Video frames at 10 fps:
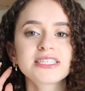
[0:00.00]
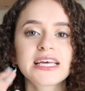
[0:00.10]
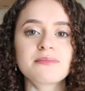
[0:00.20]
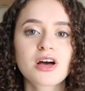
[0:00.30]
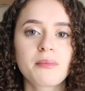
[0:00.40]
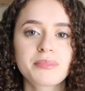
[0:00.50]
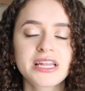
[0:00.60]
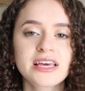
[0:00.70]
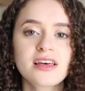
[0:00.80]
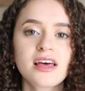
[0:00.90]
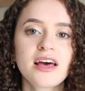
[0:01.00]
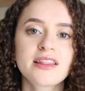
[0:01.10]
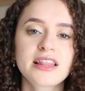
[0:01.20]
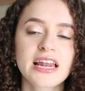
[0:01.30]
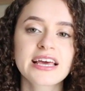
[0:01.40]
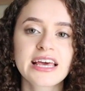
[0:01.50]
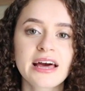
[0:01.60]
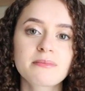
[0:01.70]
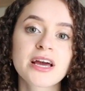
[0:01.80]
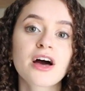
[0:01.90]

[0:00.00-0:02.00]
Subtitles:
same company that I get my